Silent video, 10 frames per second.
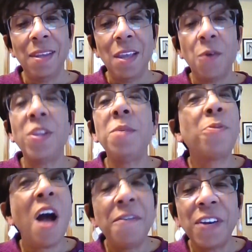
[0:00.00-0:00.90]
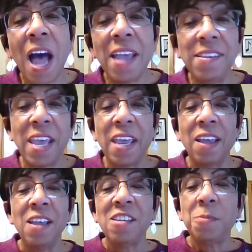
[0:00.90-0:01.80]
When the prophet
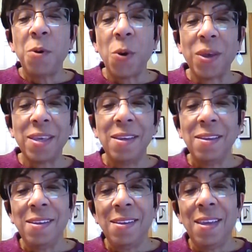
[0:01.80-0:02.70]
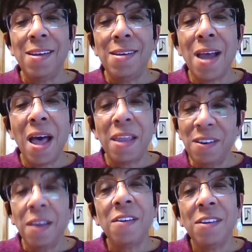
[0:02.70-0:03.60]
Isaiah spoke in
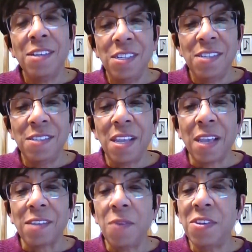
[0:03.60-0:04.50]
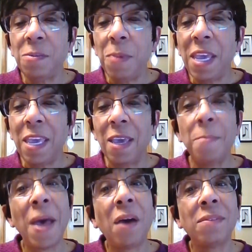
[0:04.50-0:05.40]
9:6, he was speaking
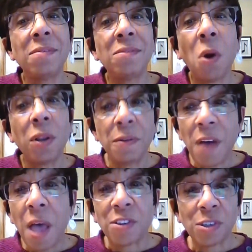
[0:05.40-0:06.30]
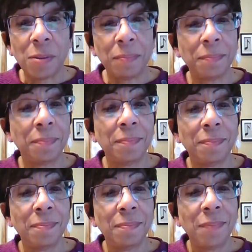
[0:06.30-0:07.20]
about all of us.
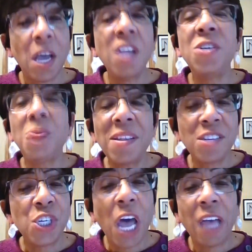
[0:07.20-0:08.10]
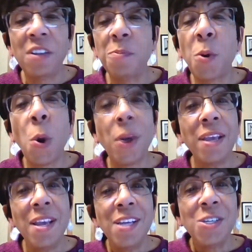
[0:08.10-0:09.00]
"Unto us a child is born,
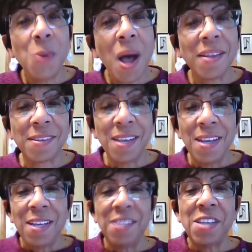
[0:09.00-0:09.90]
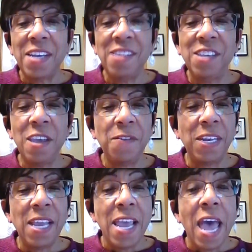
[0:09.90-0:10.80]
to us a son is
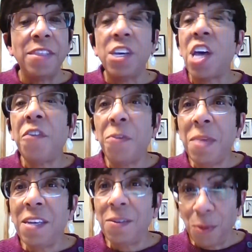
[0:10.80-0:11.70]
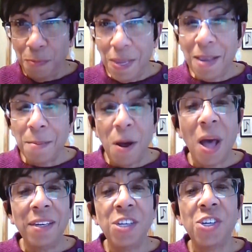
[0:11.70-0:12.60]
given, and the government will be
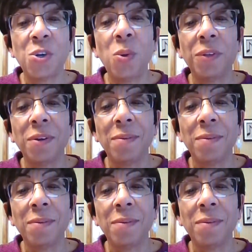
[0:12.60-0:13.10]
upon his shoulder.